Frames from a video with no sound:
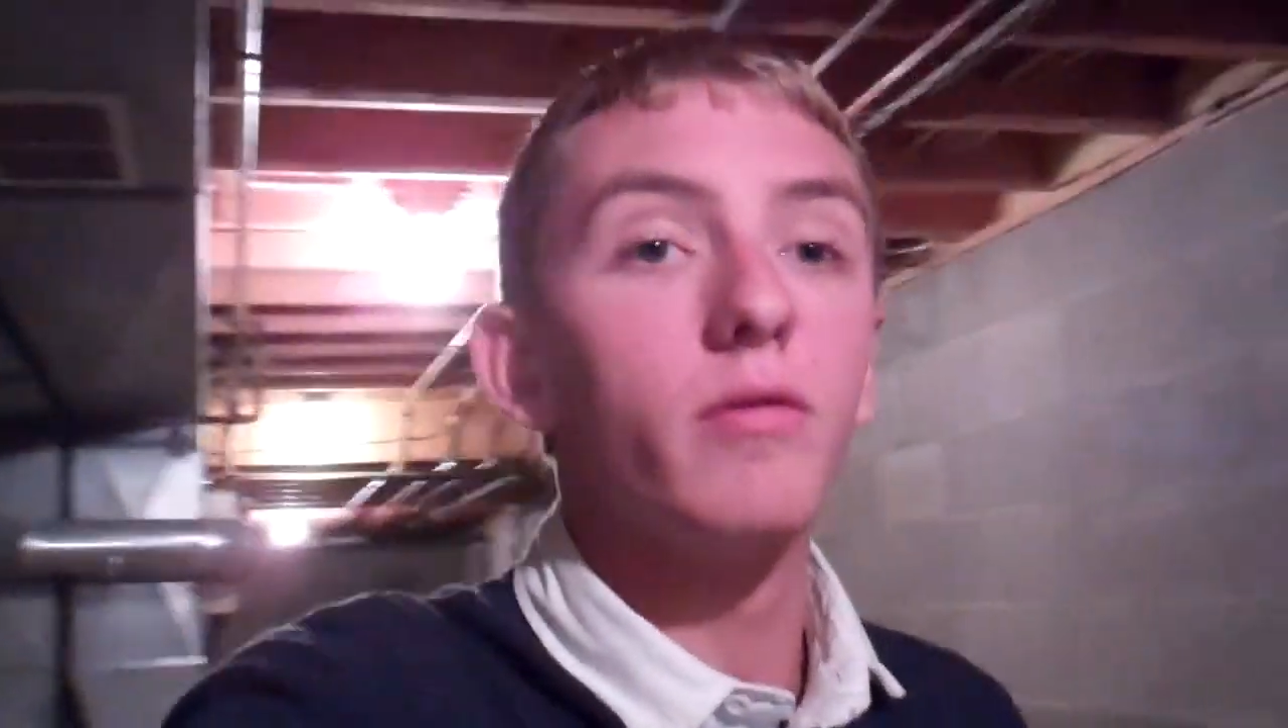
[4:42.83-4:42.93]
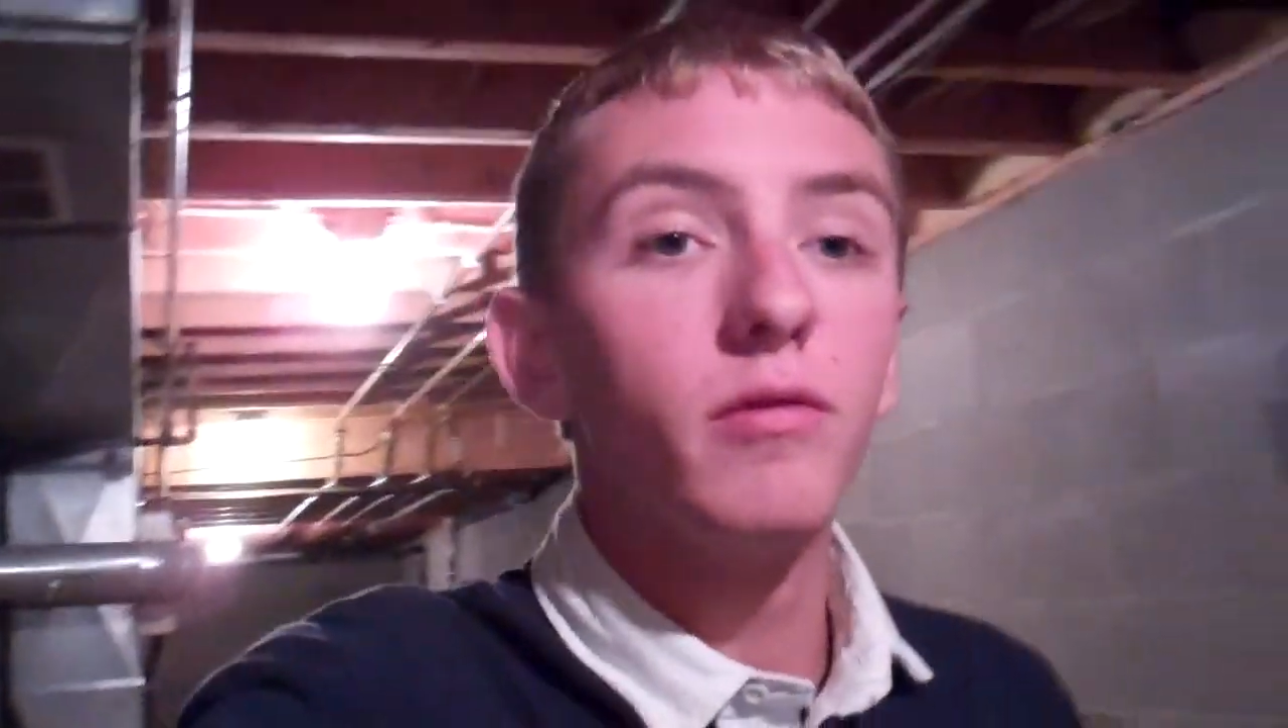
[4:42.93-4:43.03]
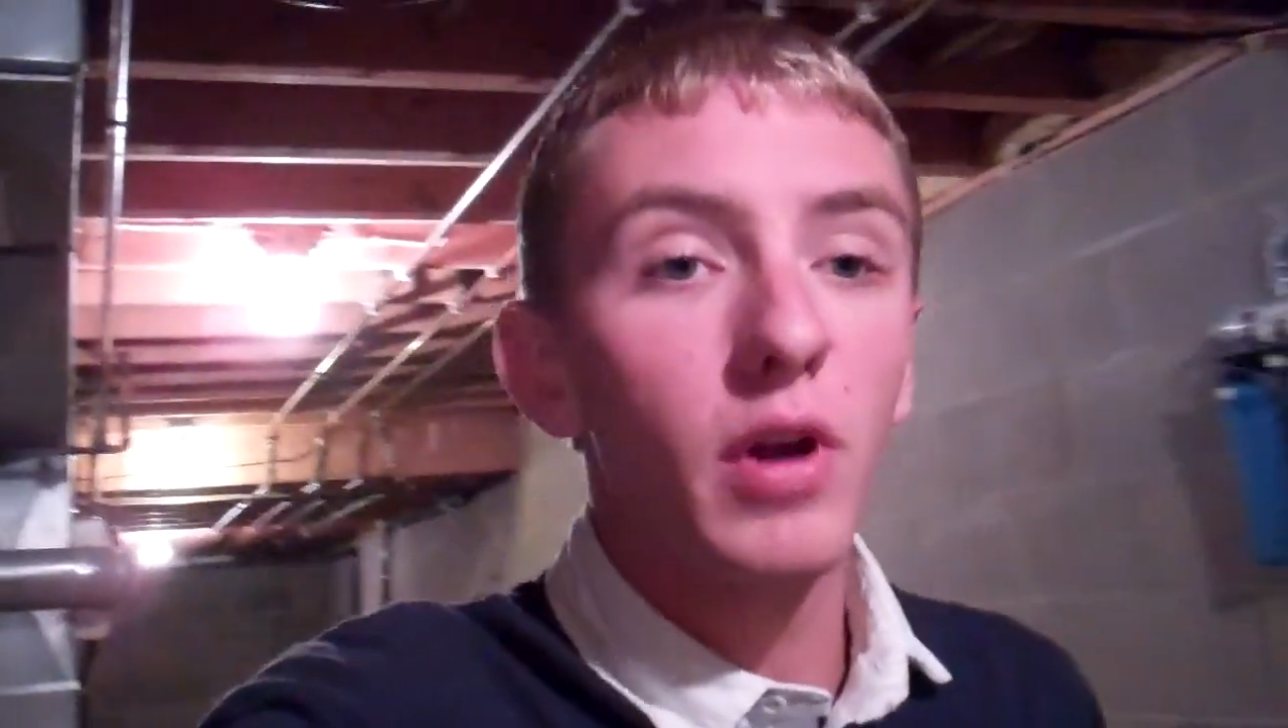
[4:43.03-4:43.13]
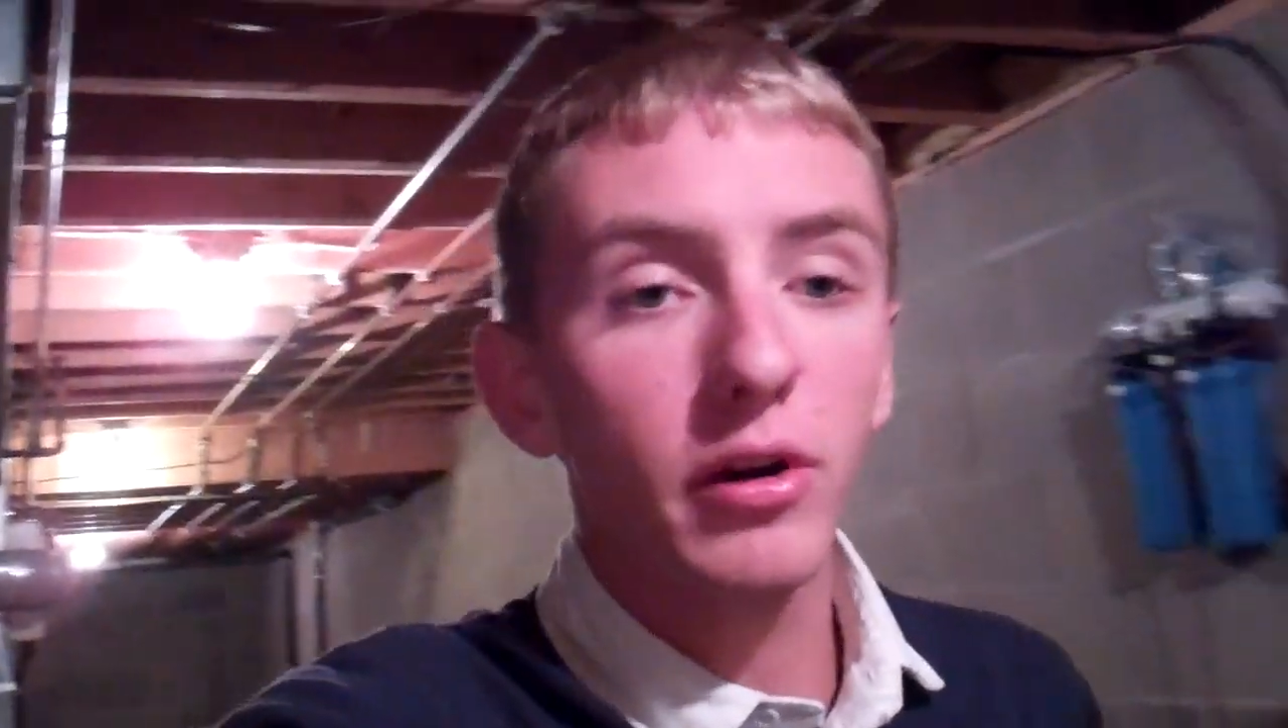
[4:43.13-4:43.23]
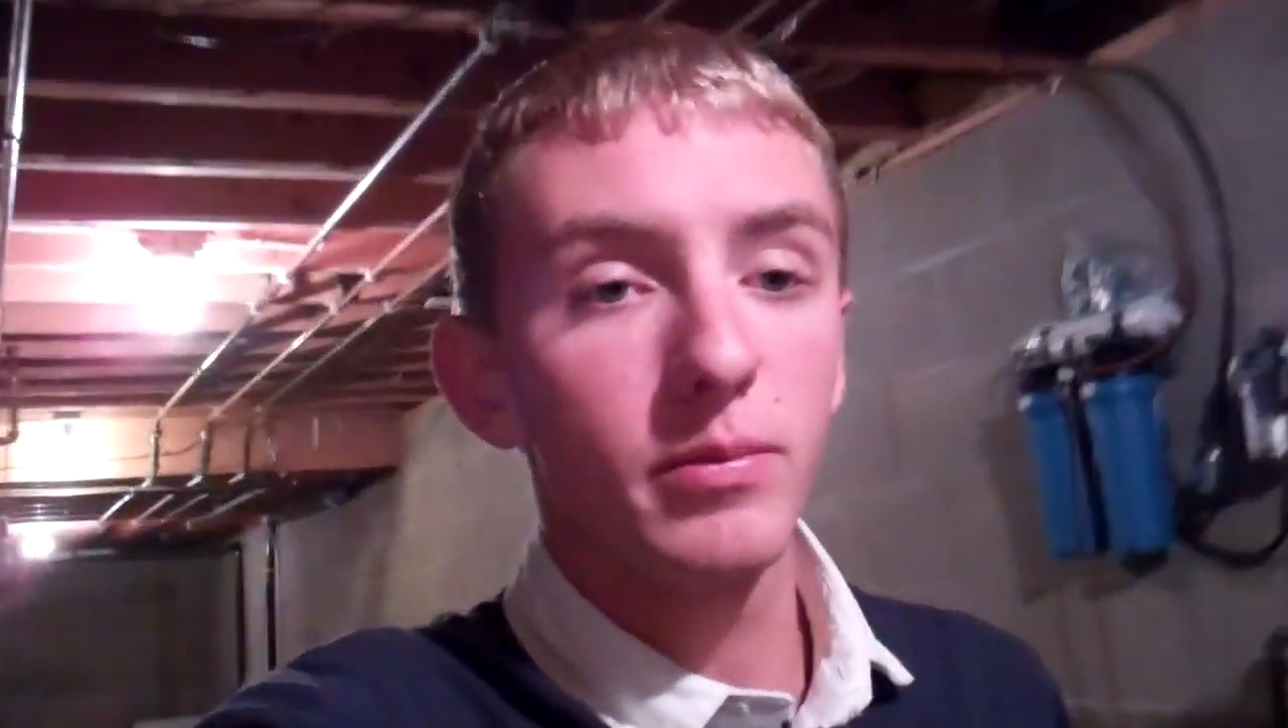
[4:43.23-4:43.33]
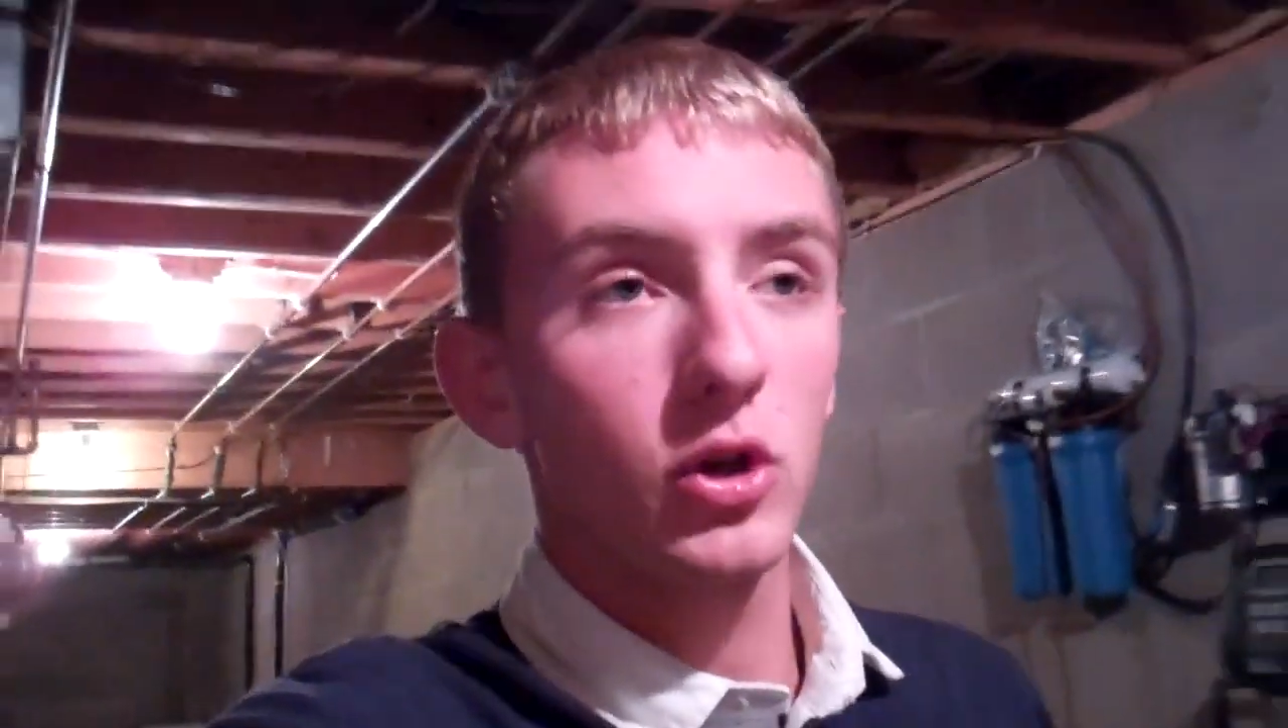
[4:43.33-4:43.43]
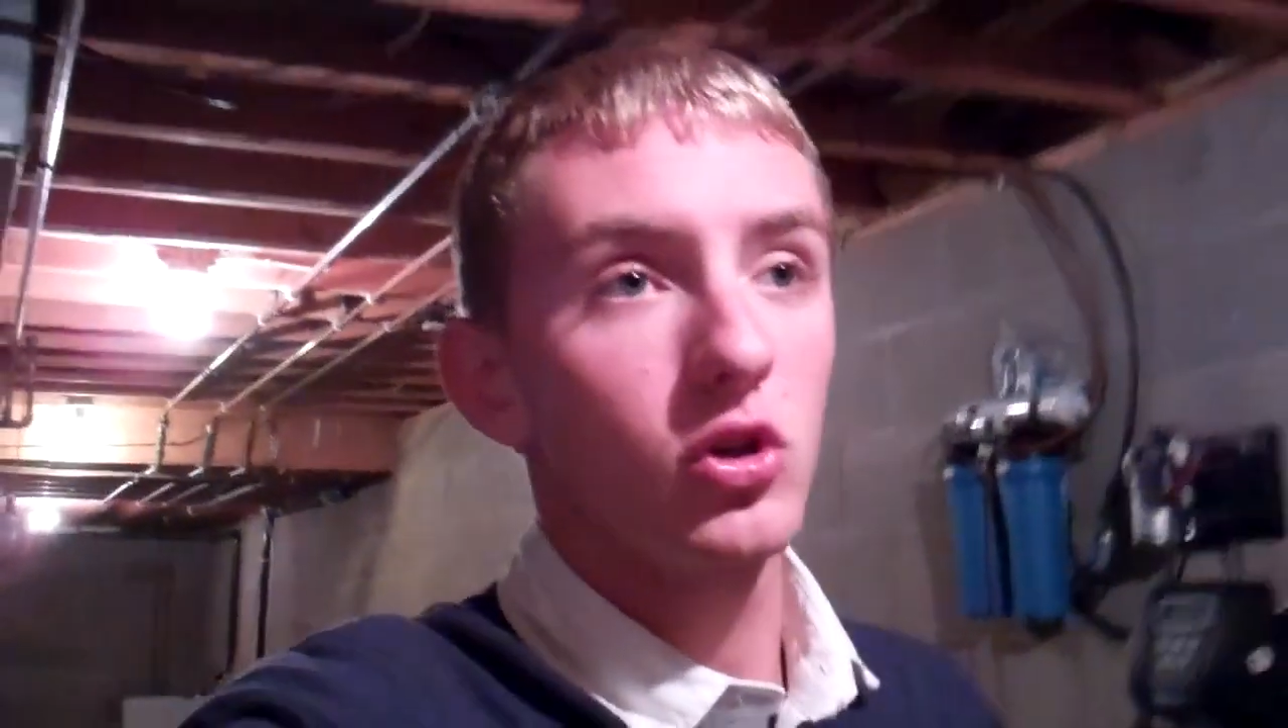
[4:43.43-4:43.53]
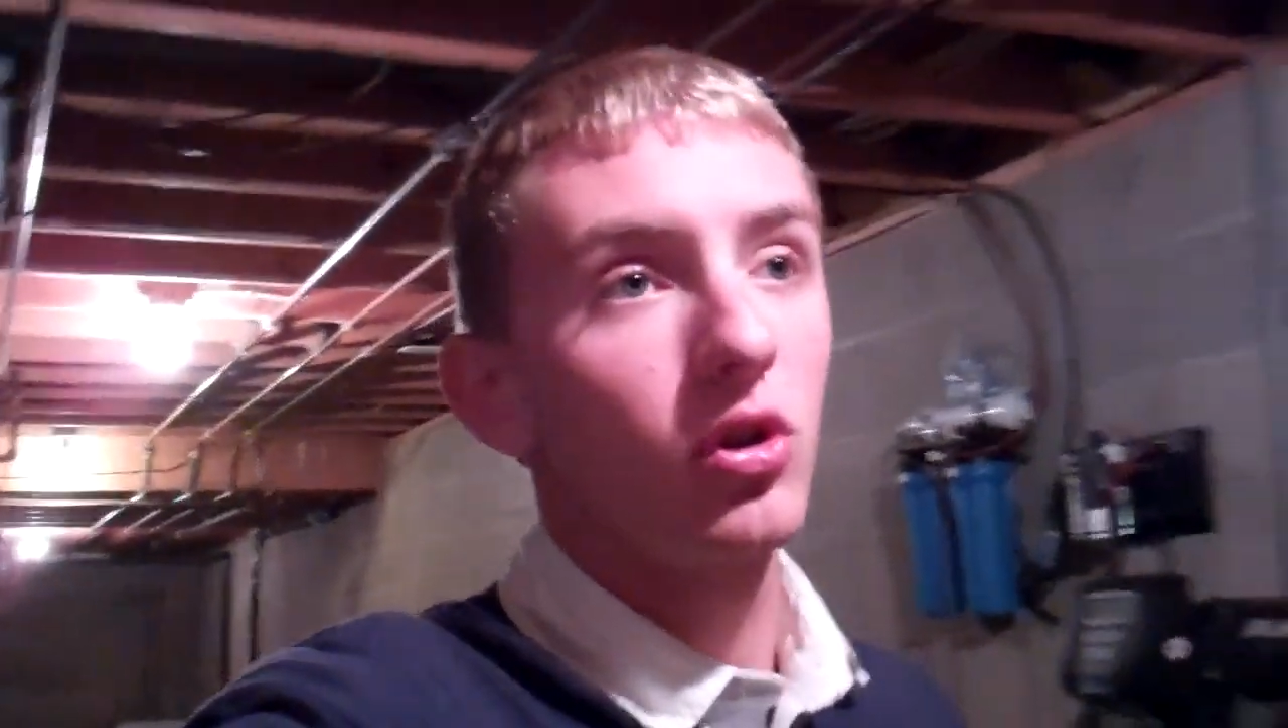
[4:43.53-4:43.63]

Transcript: very much